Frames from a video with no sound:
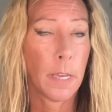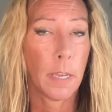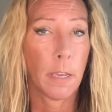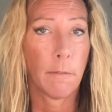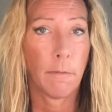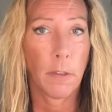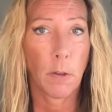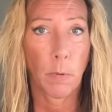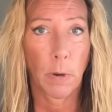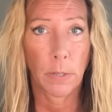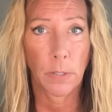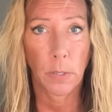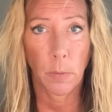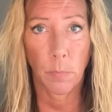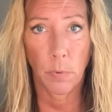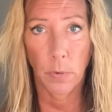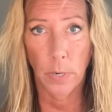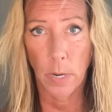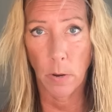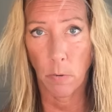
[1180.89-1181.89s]
If you want to
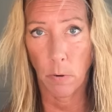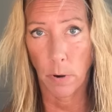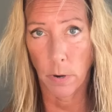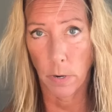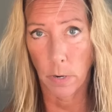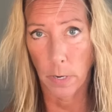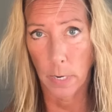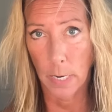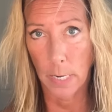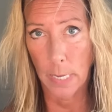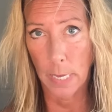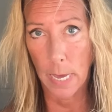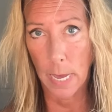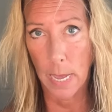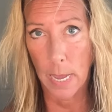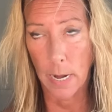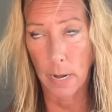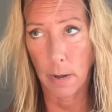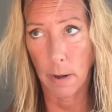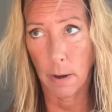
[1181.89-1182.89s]
pre-order,
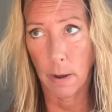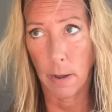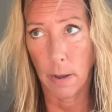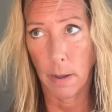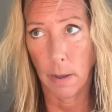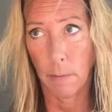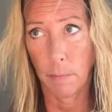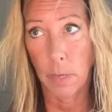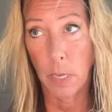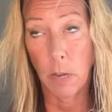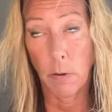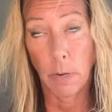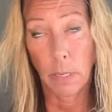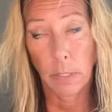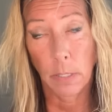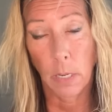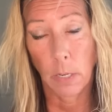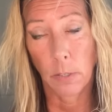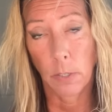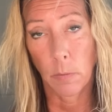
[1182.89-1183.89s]
again,
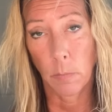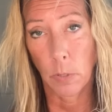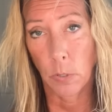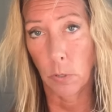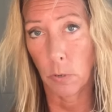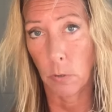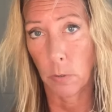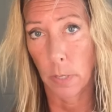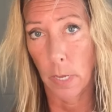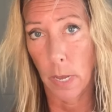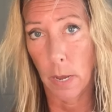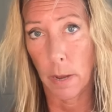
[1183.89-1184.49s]
US customers only.